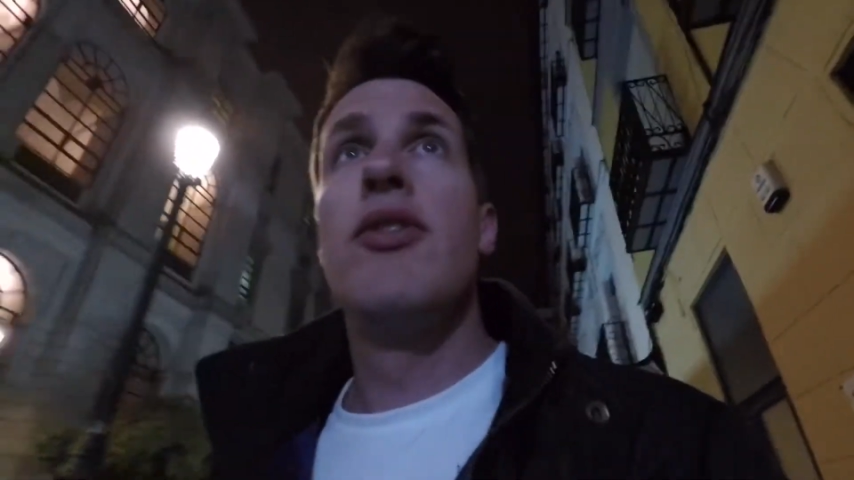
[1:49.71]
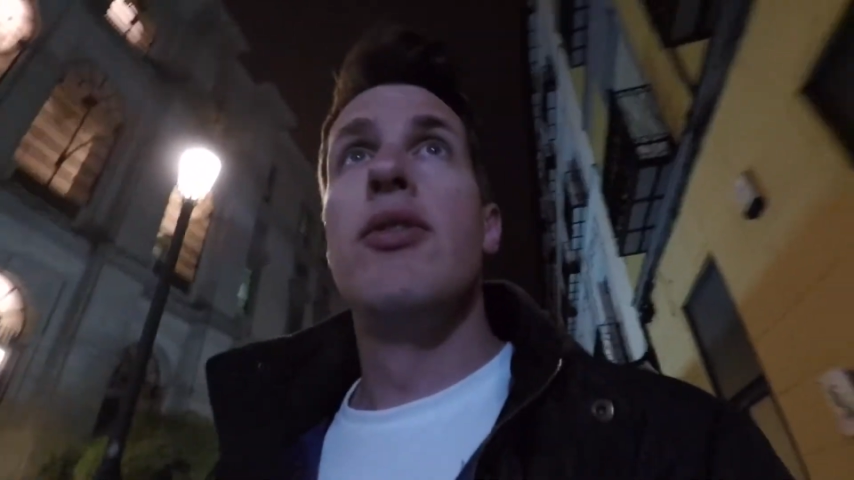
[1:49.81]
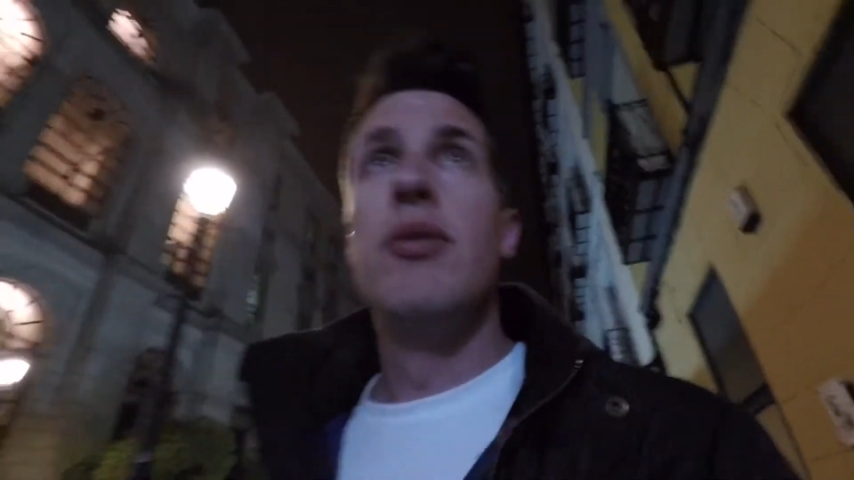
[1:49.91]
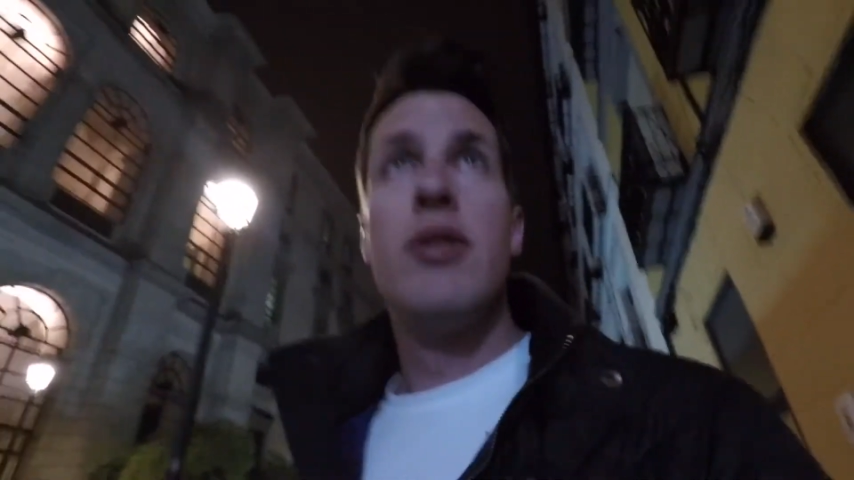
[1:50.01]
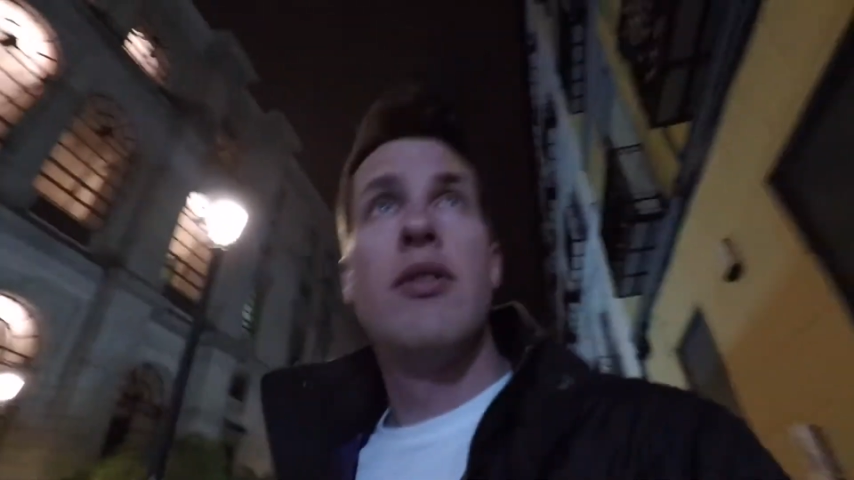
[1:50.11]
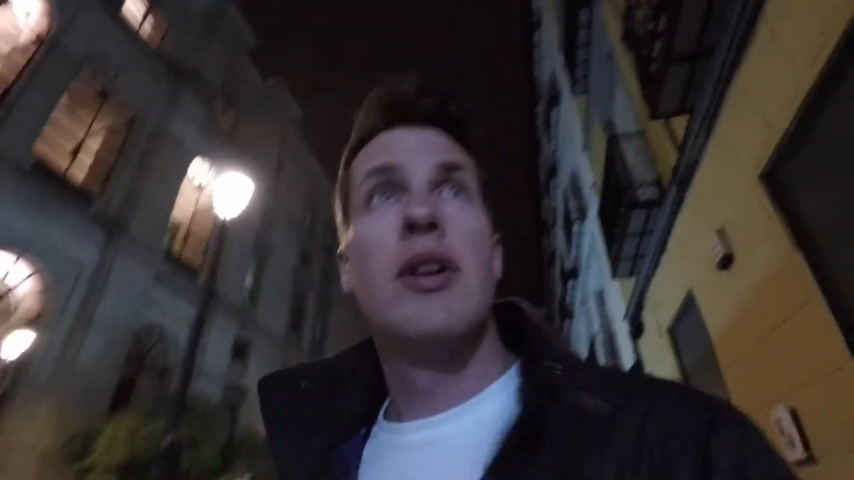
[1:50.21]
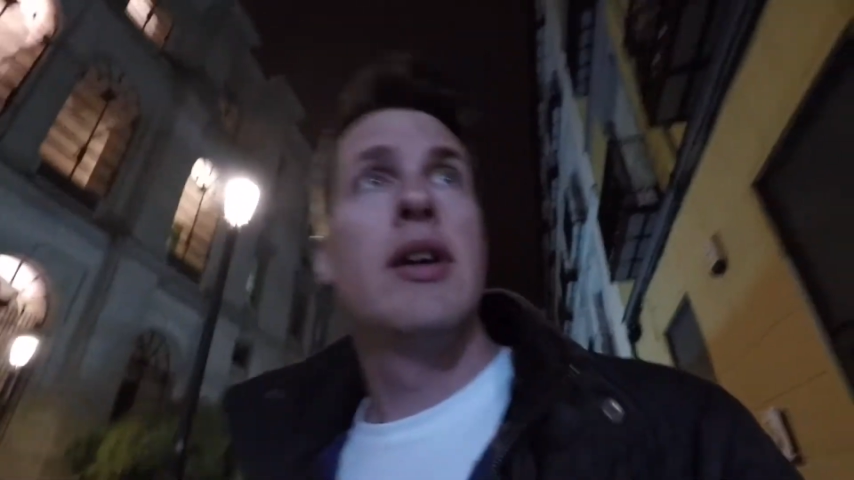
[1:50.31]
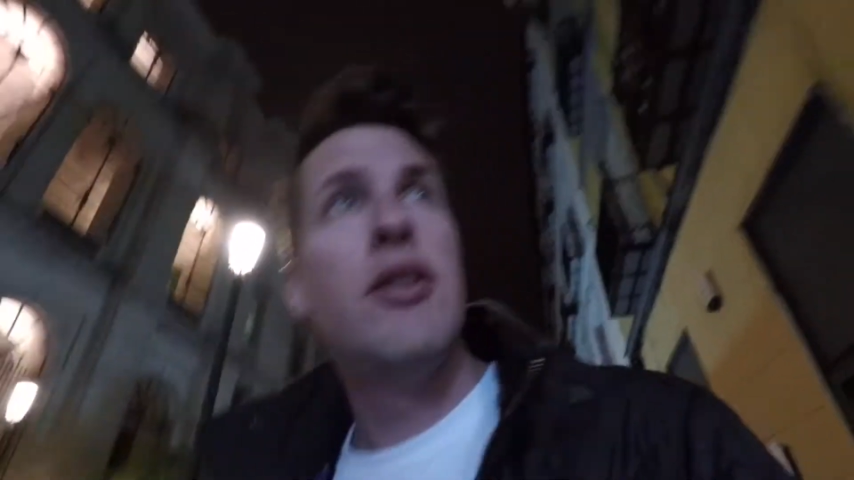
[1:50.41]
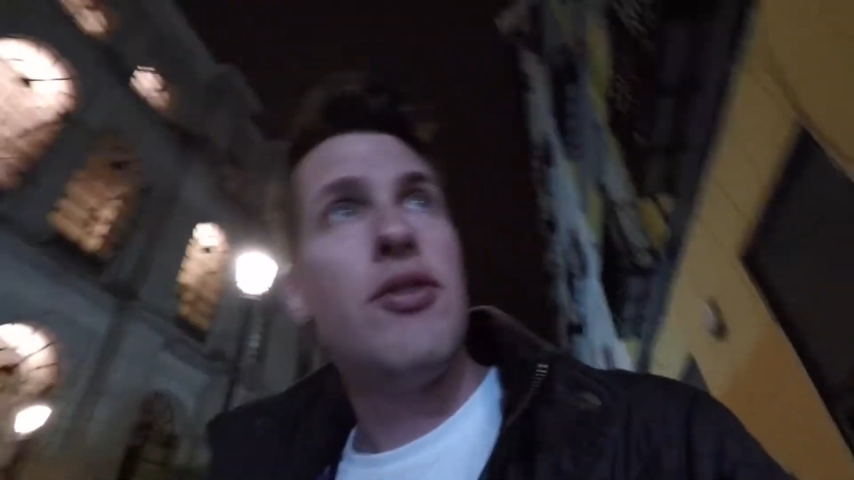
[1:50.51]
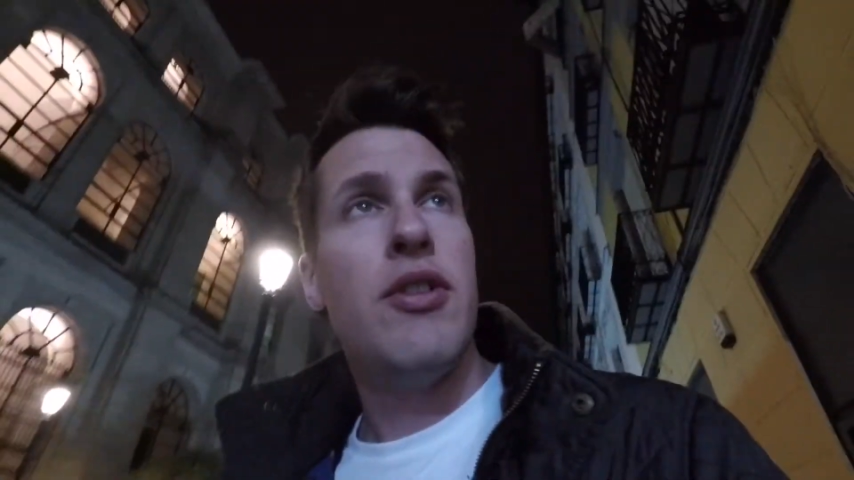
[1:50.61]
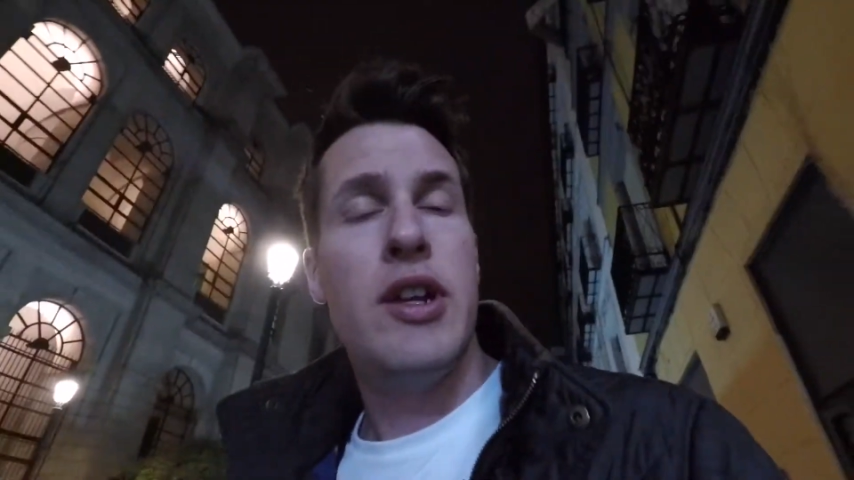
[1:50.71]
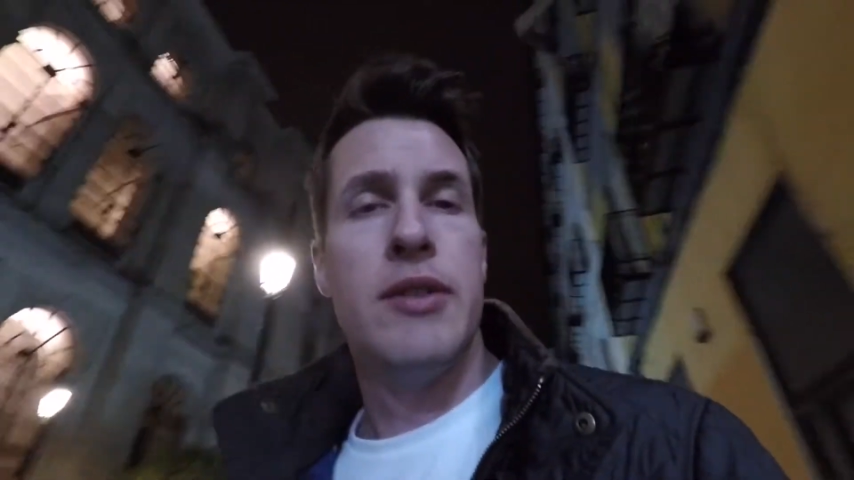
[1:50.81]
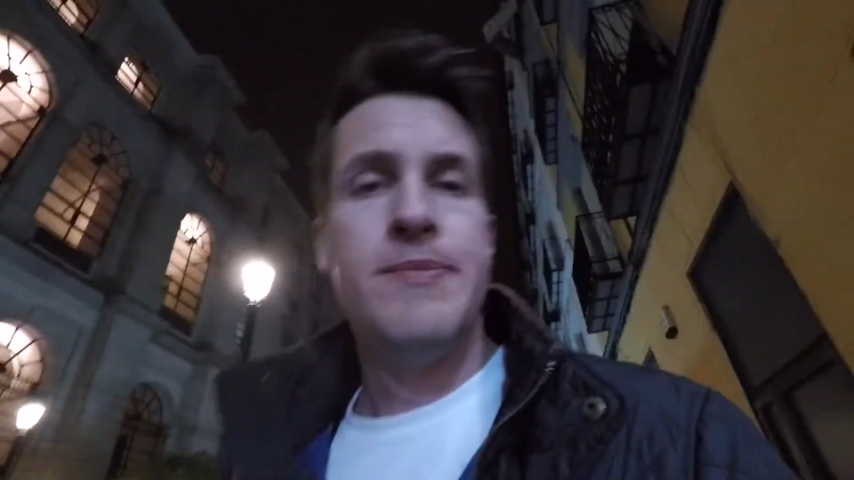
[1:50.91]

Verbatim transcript: to go and get the train.